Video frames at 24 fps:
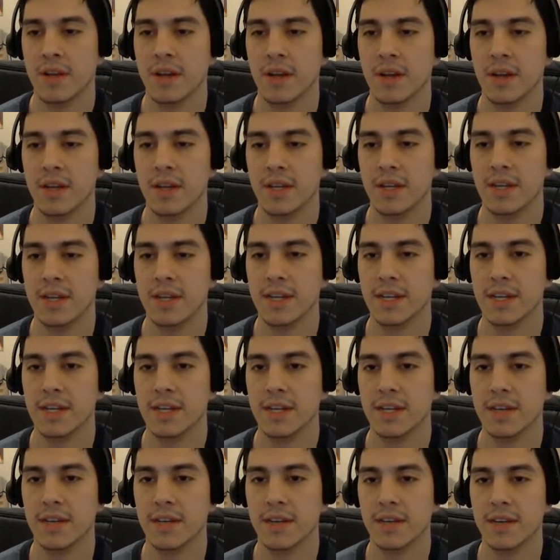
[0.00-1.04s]
Uh, die, die,
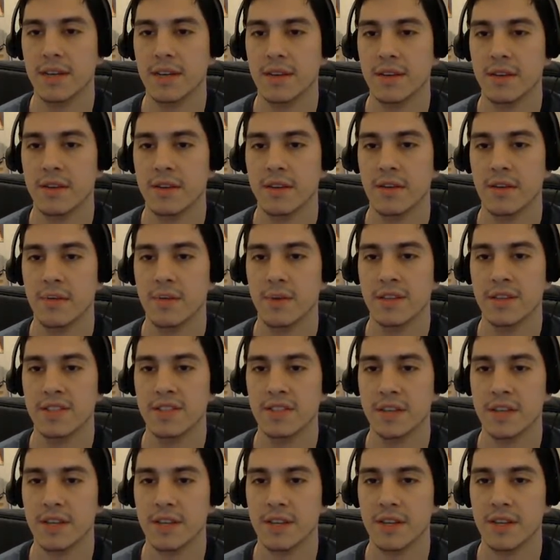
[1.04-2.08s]
die. What is
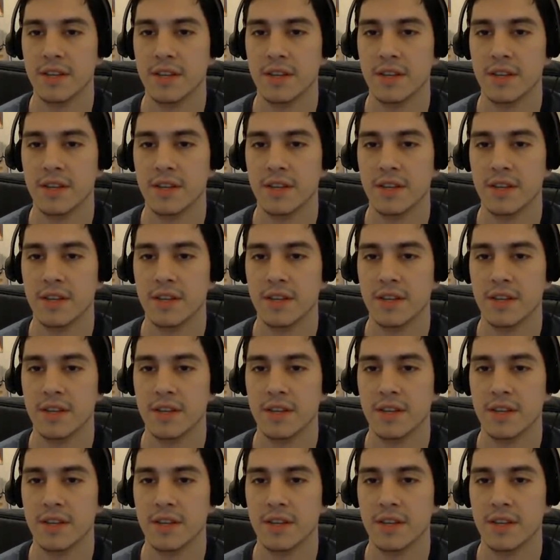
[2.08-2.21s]
that?